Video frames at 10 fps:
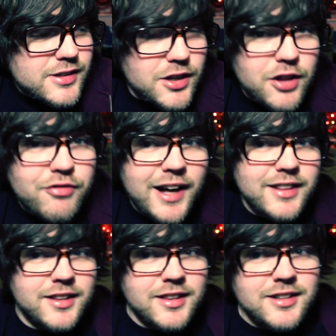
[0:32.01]
So the
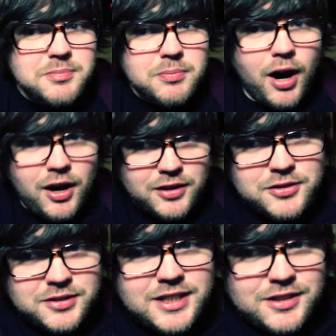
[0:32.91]
fact that this
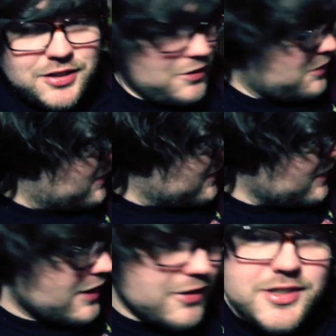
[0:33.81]
R2-D2